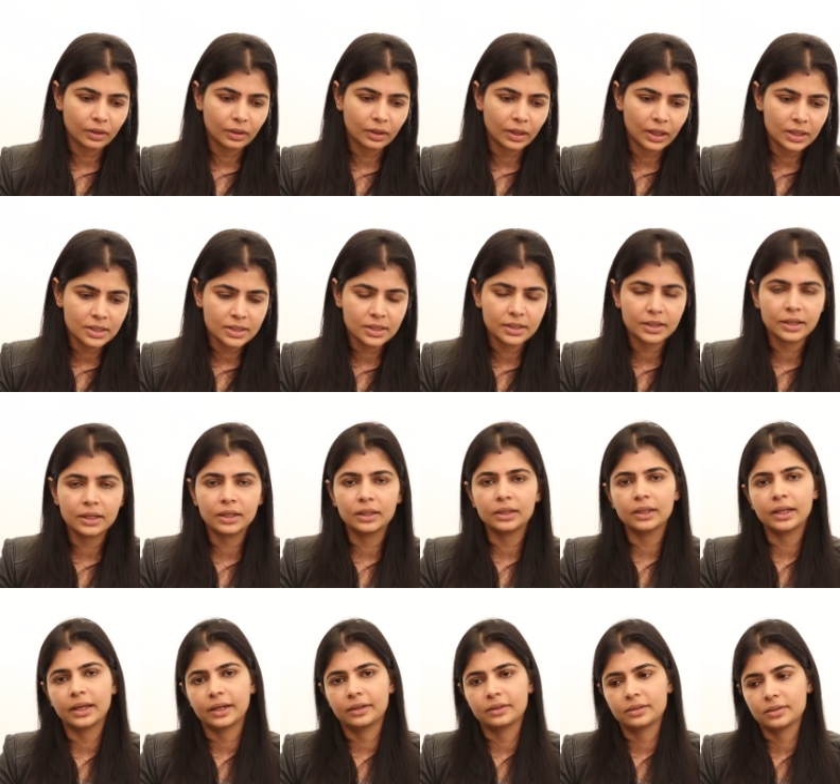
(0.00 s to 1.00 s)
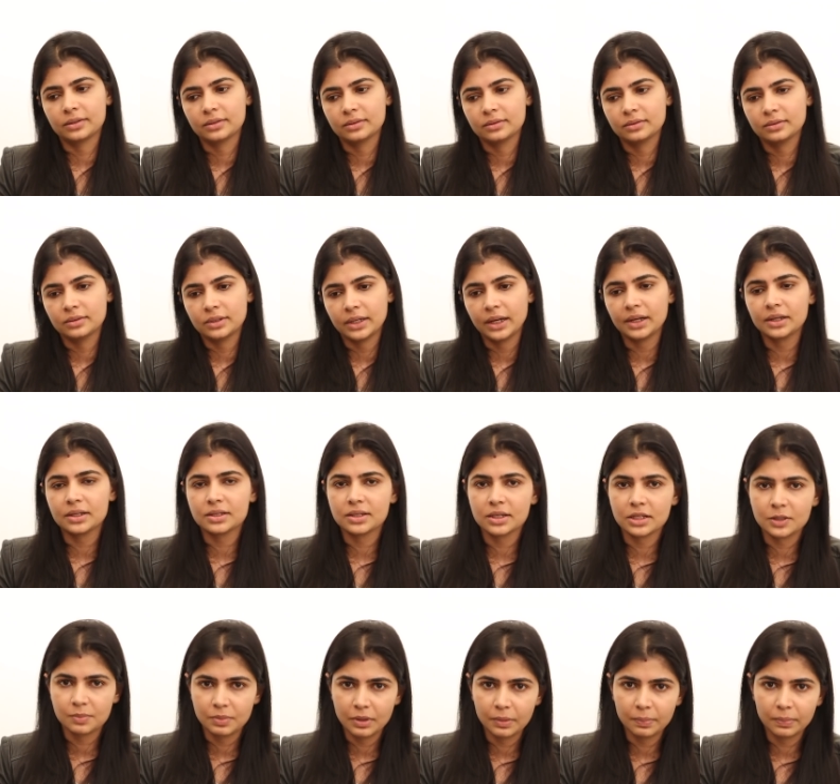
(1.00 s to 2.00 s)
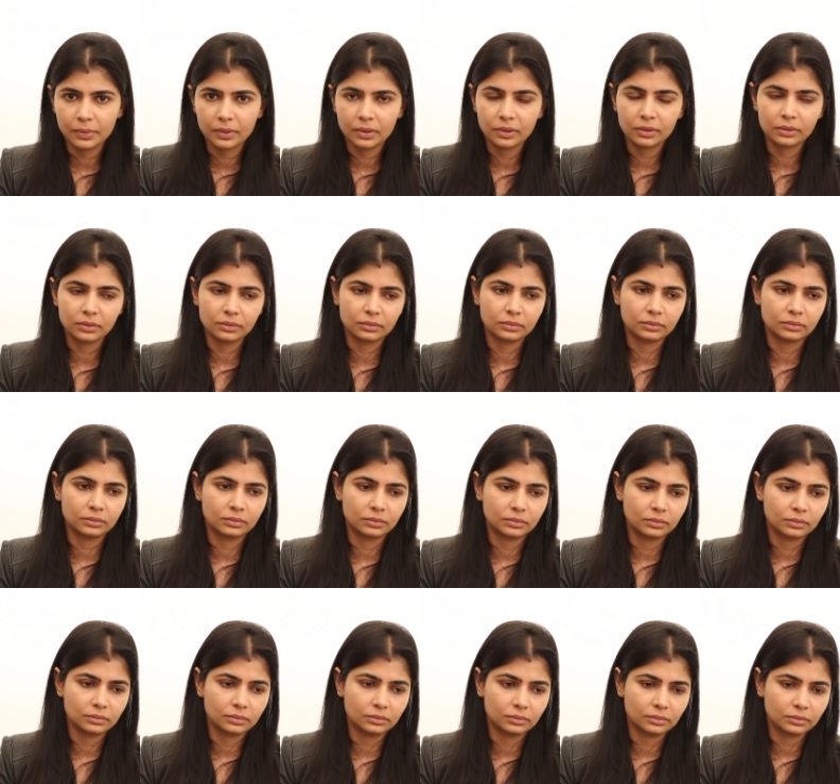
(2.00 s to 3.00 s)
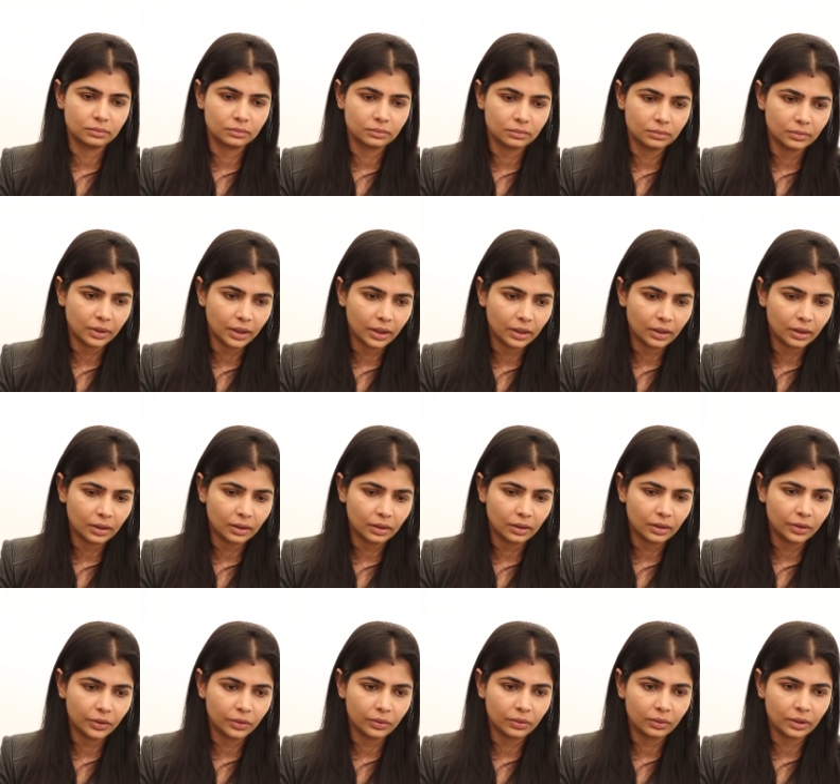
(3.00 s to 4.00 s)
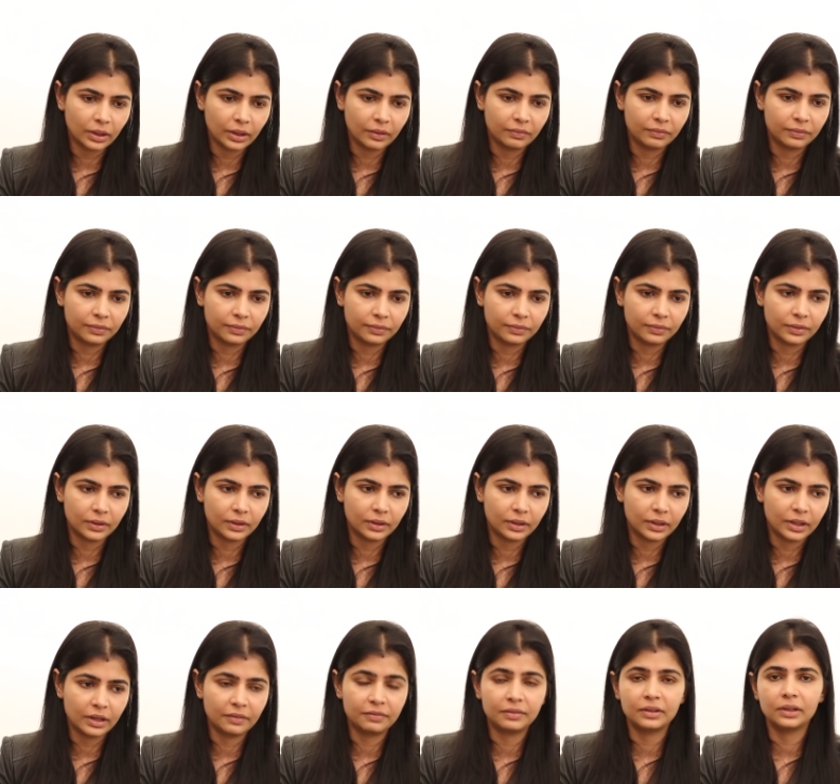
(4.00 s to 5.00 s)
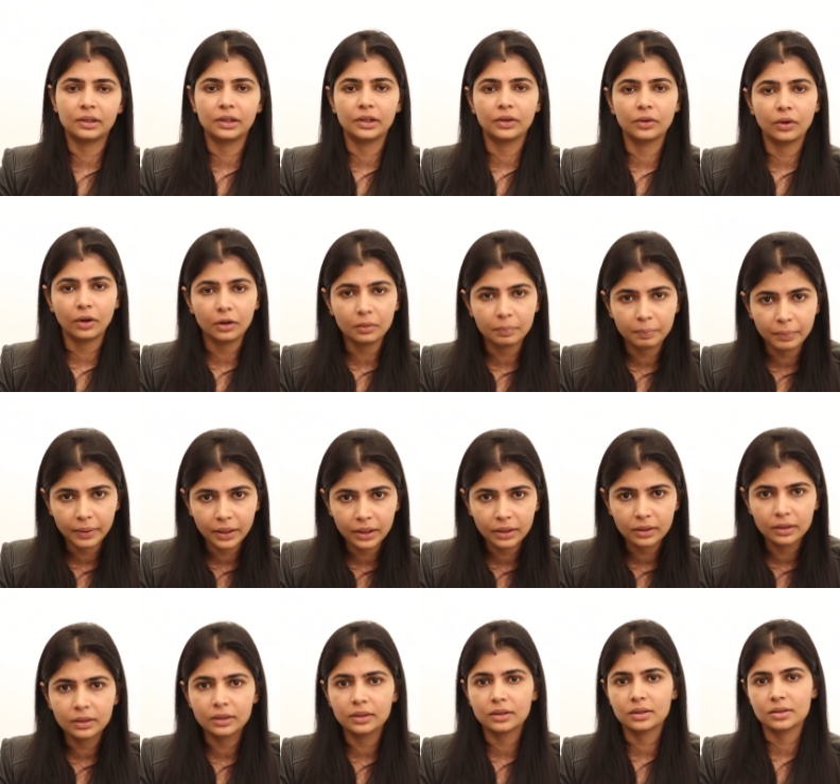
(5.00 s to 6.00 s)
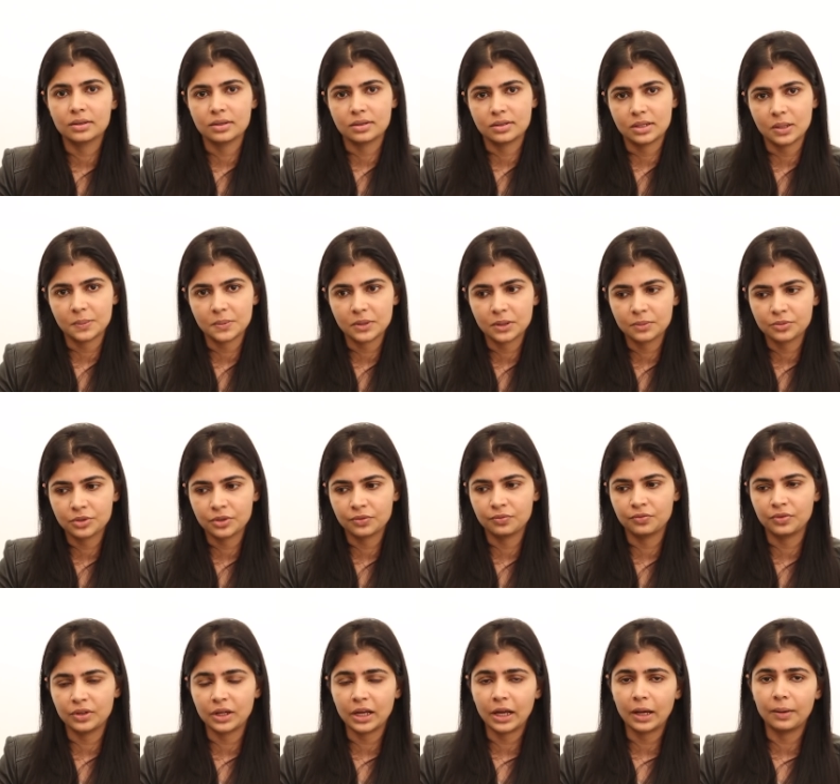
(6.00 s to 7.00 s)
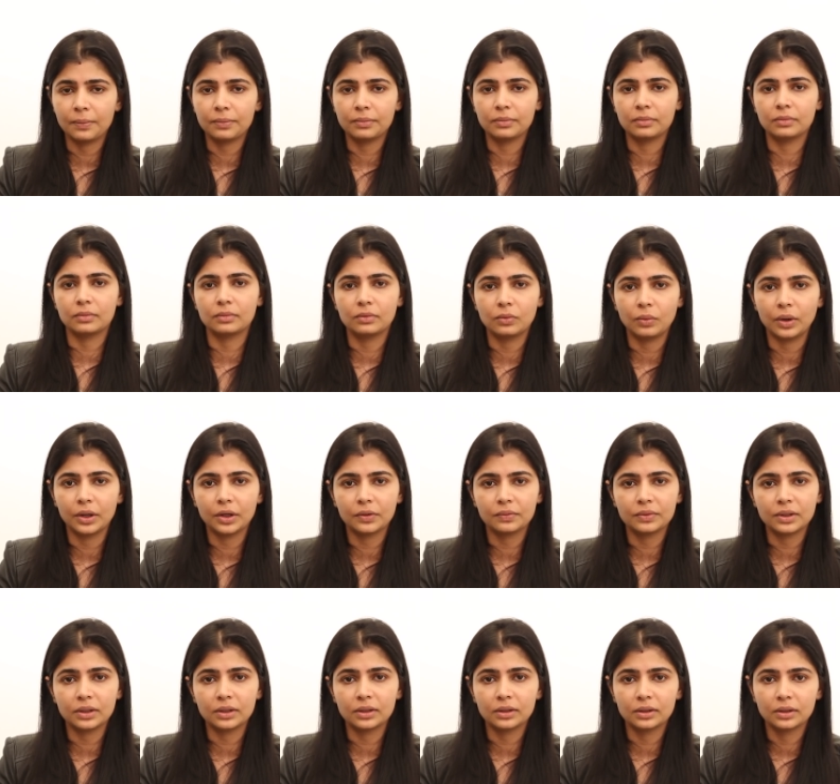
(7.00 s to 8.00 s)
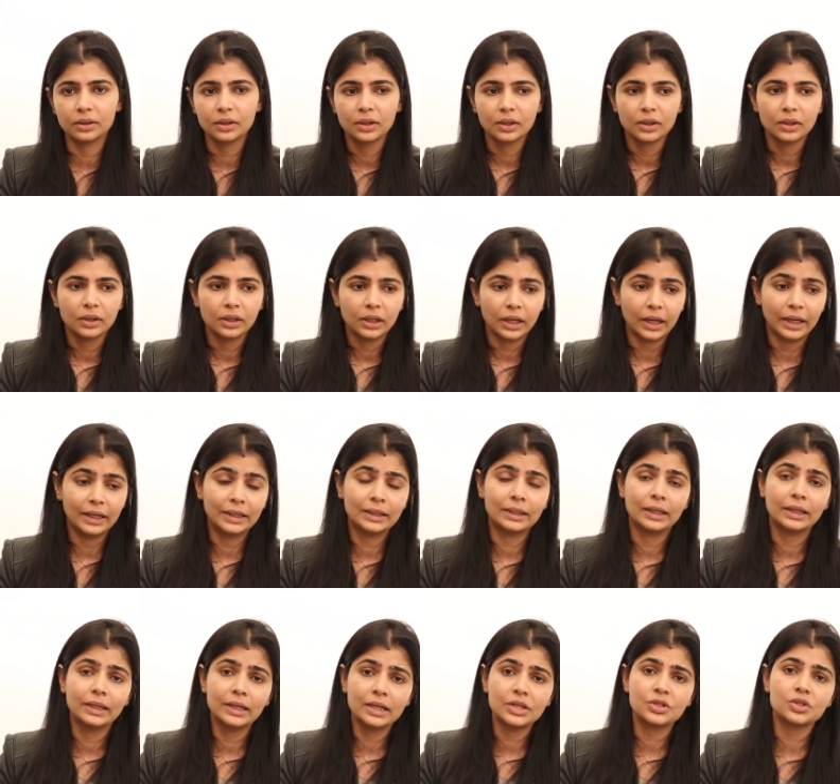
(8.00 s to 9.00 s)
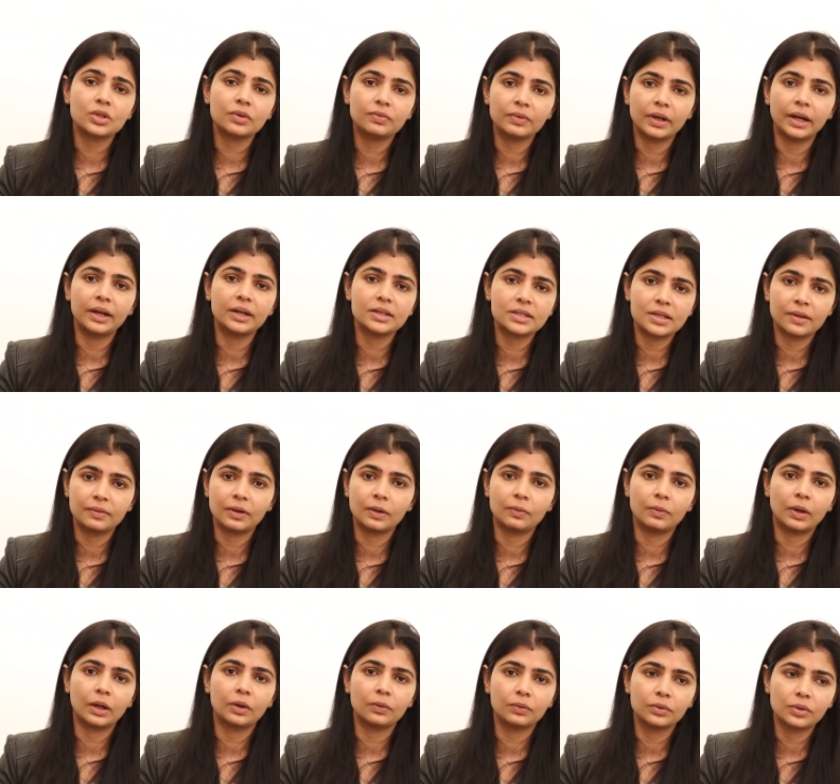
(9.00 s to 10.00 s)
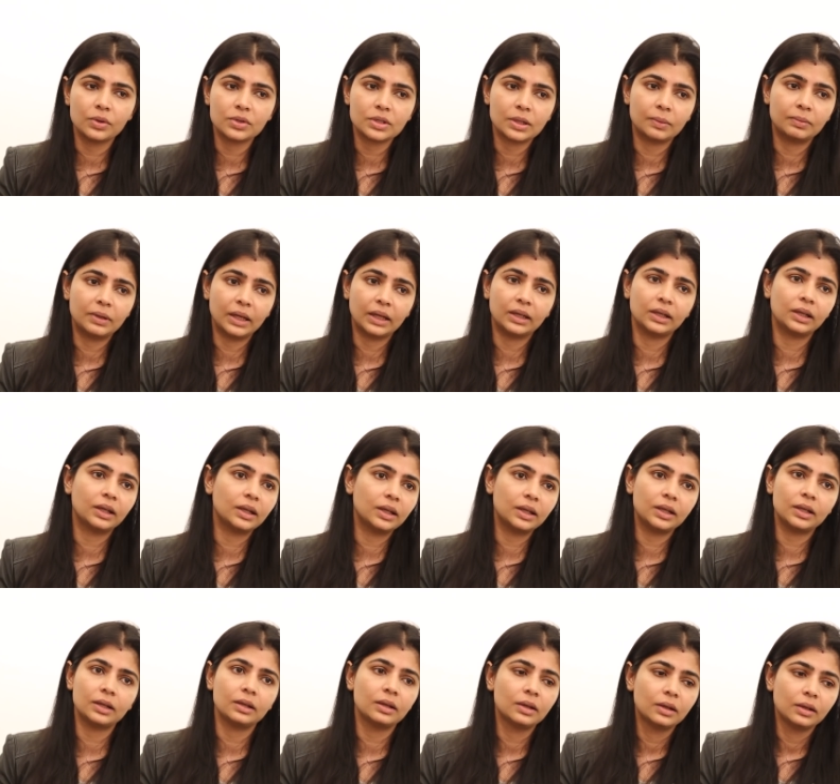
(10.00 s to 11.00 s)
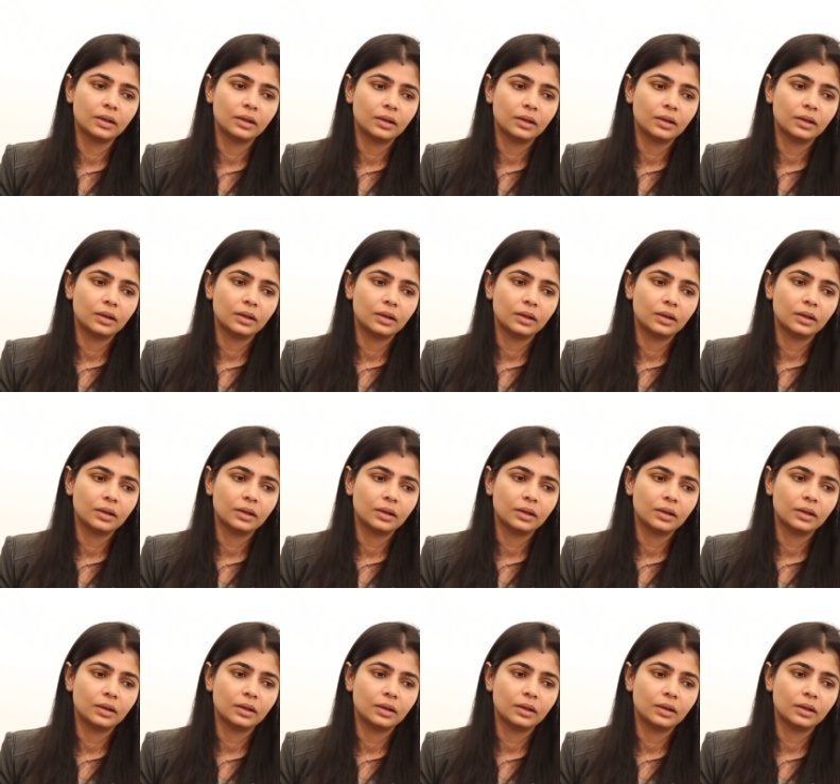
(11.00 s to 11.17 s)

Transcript: considering that 96 people you know have uh, definitely not paid the subscription fee i am one of the in the list of 97 one of those i'm technically